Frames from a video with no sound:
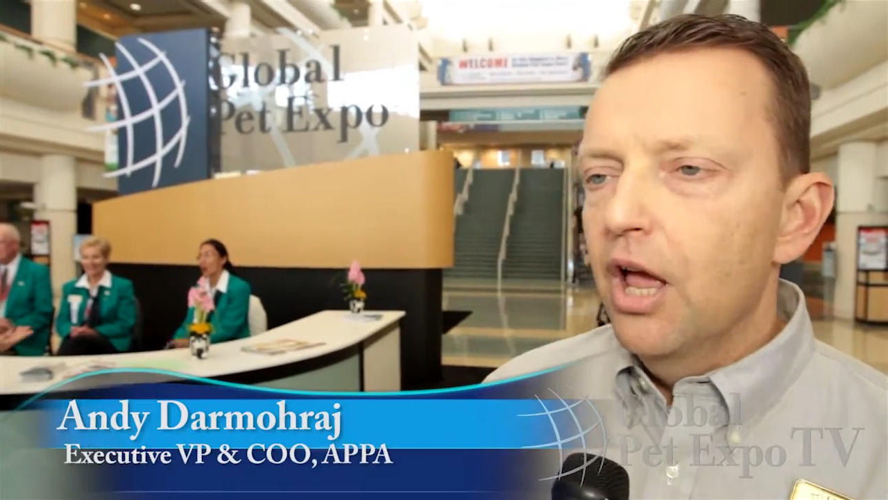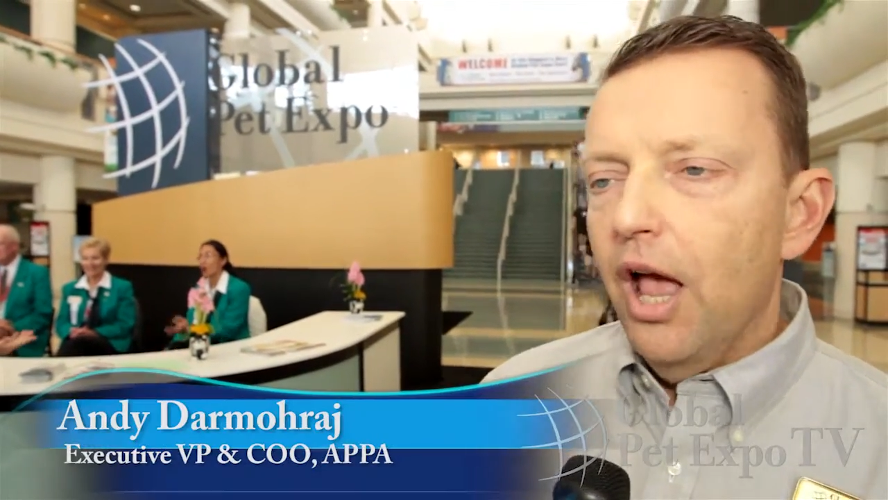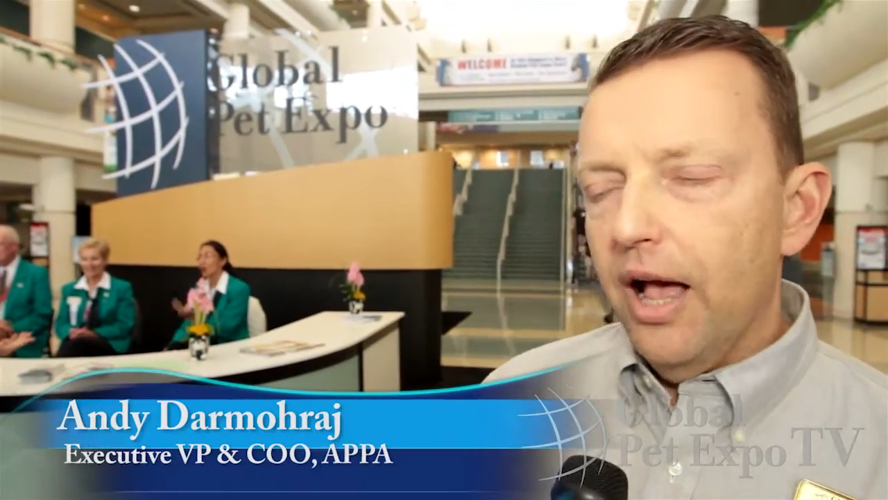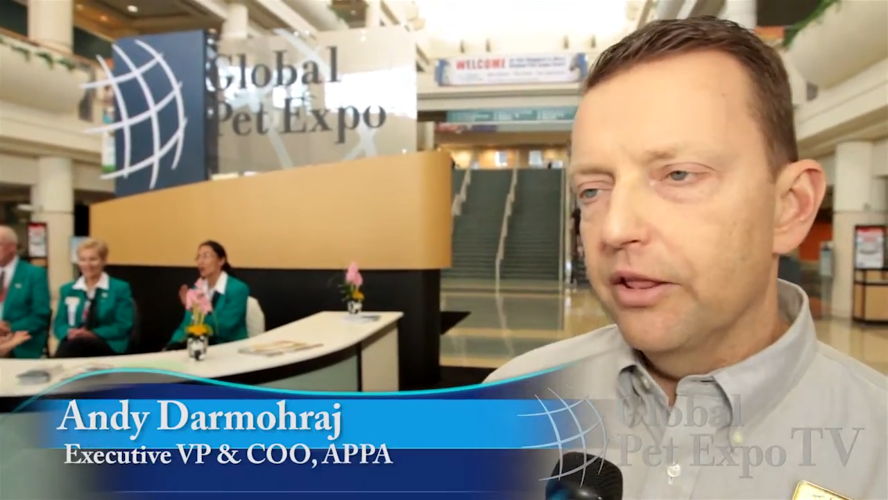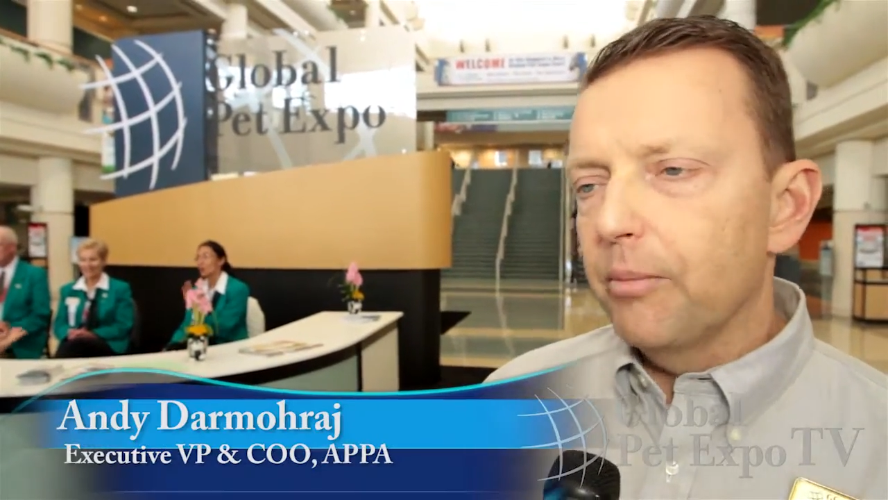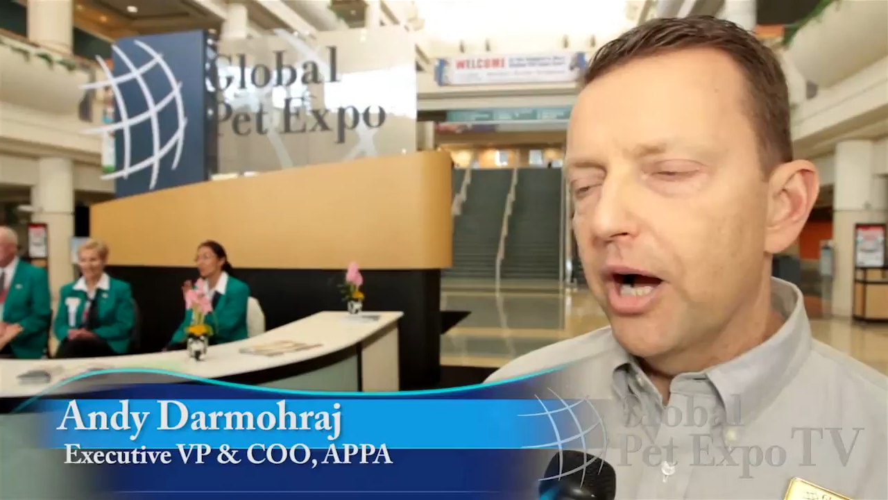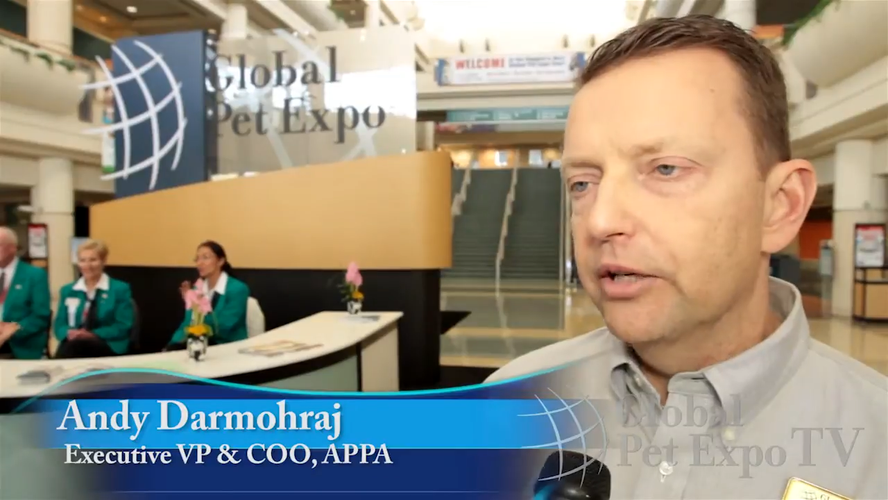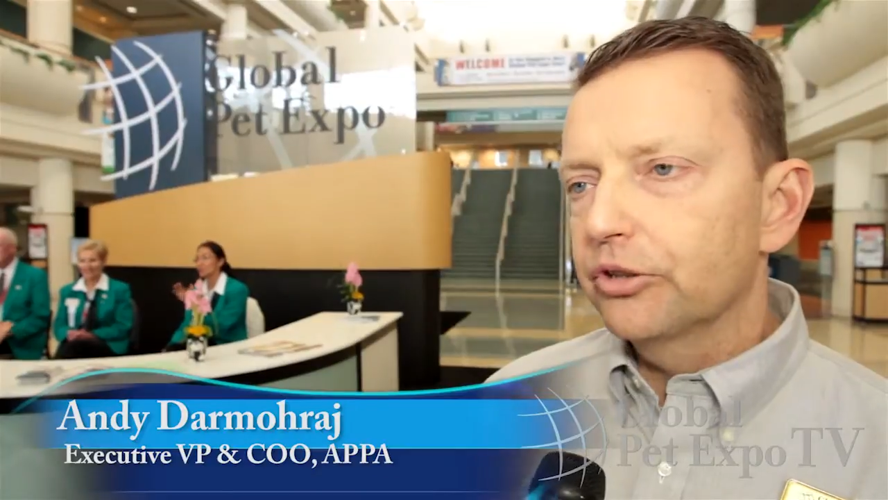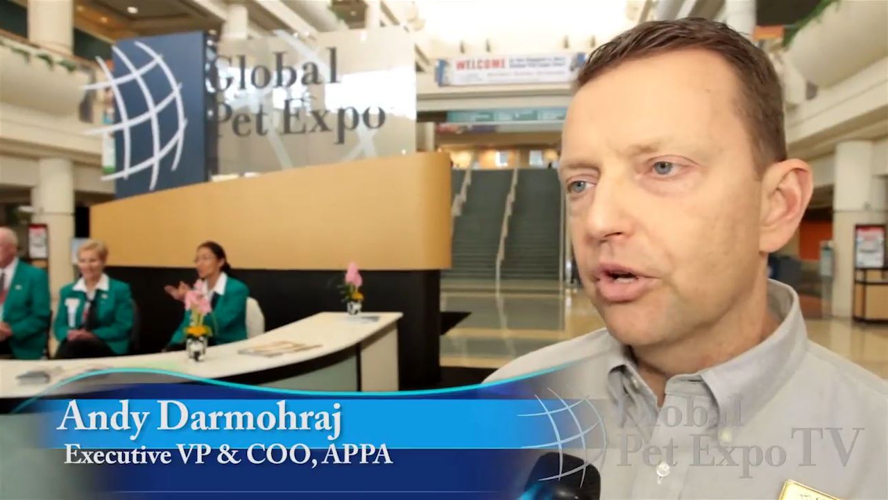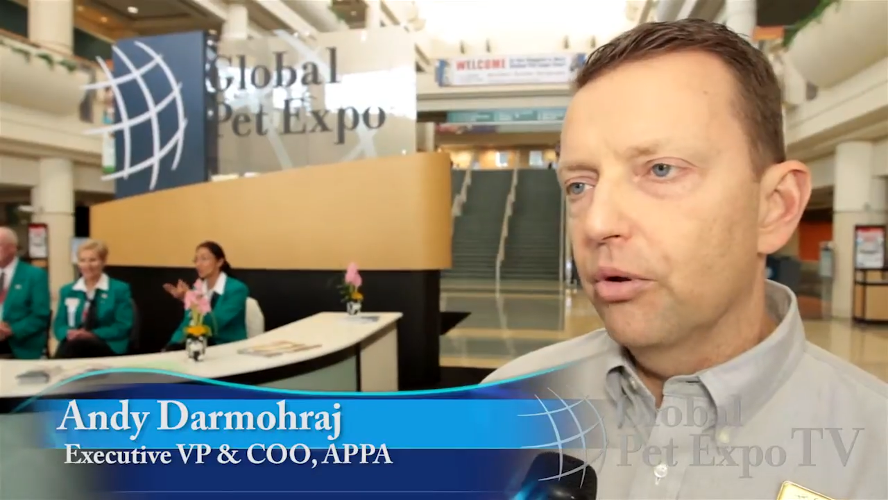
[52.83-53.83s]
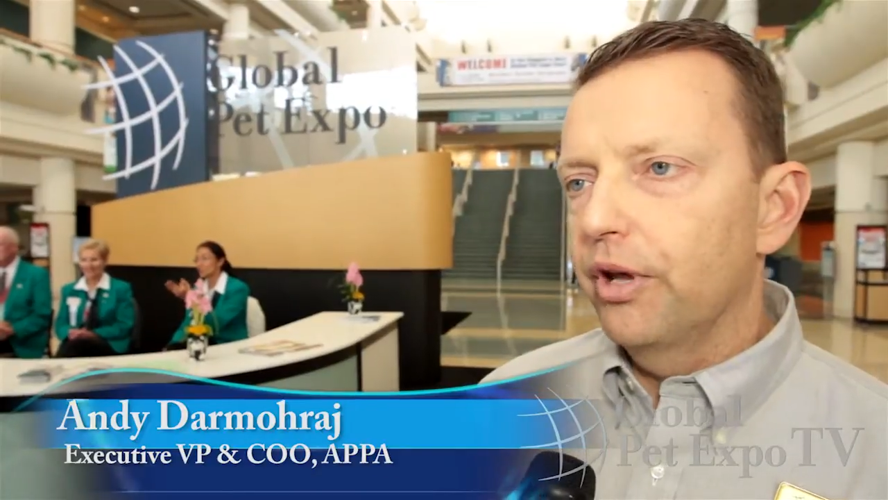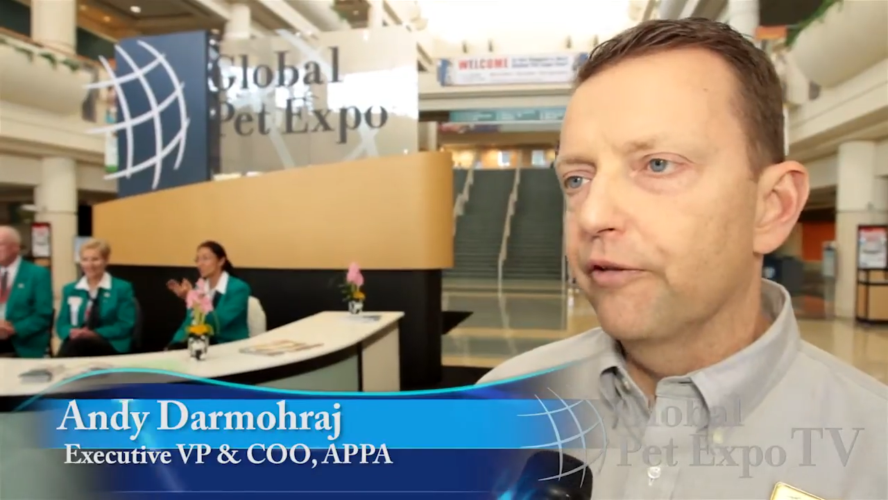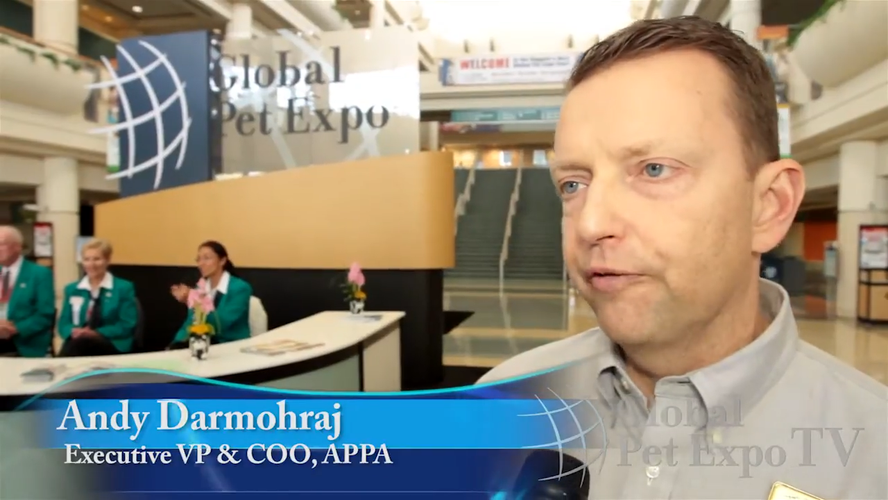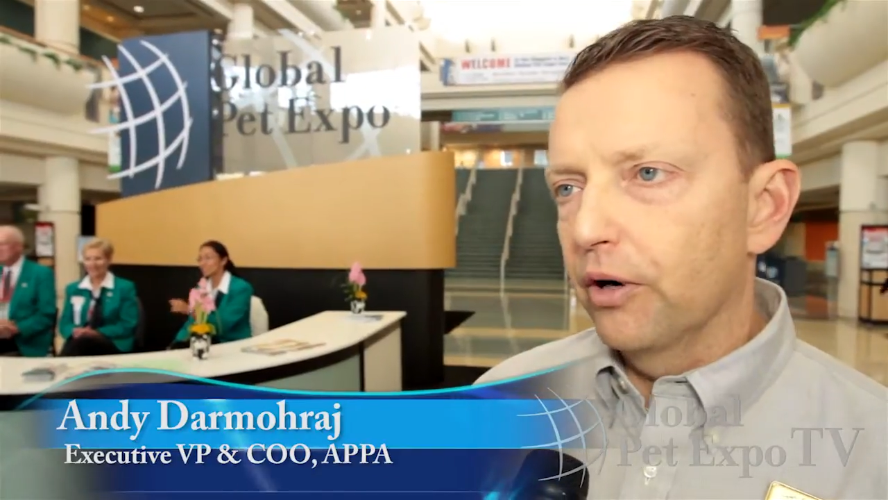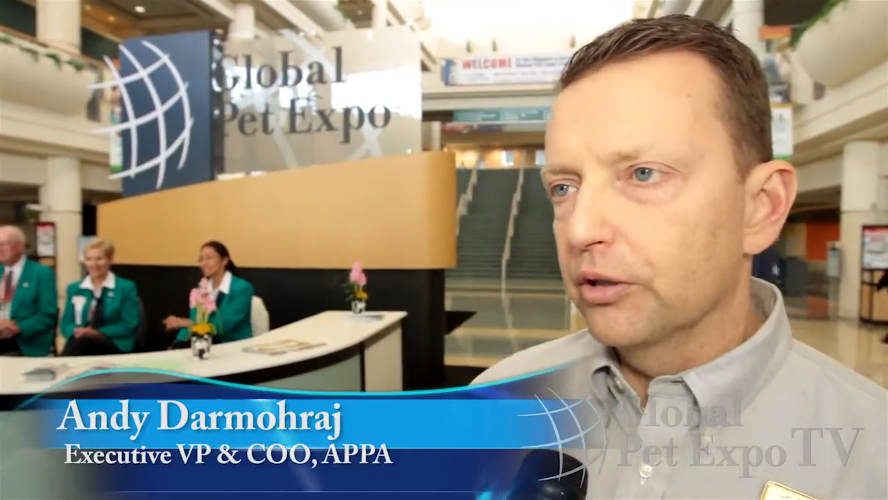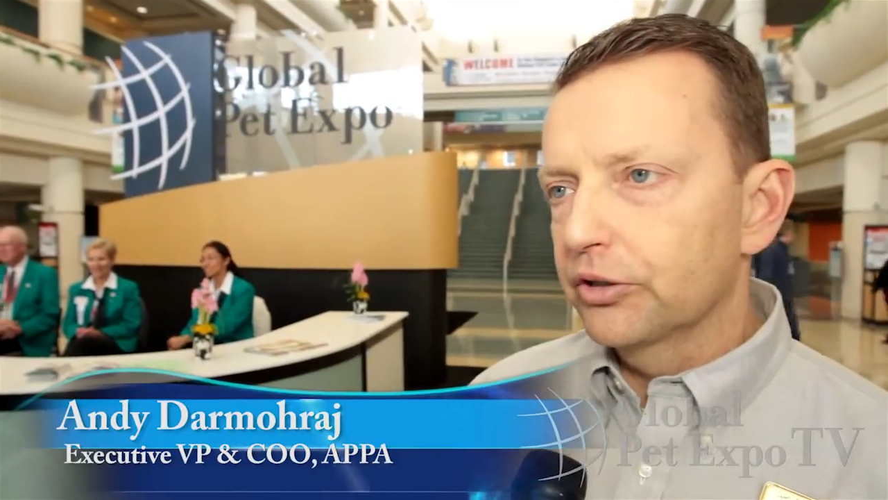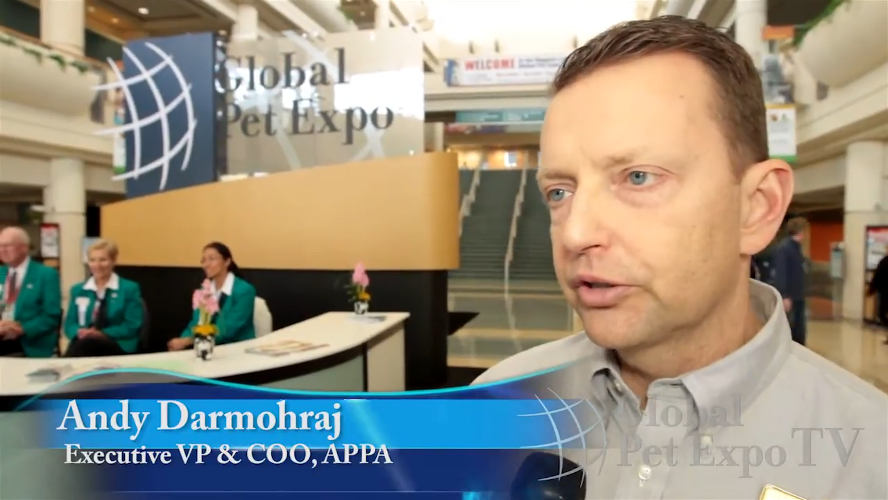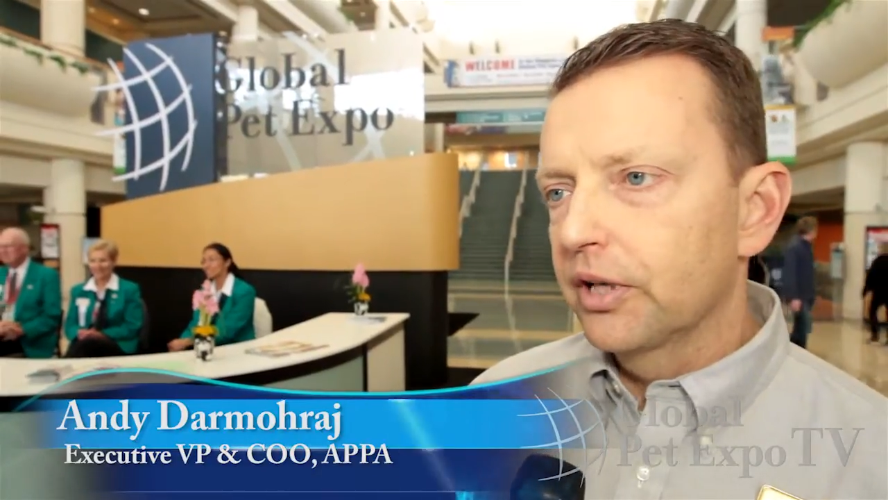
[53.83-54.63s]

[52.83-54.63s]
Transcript: and the buyers go there first.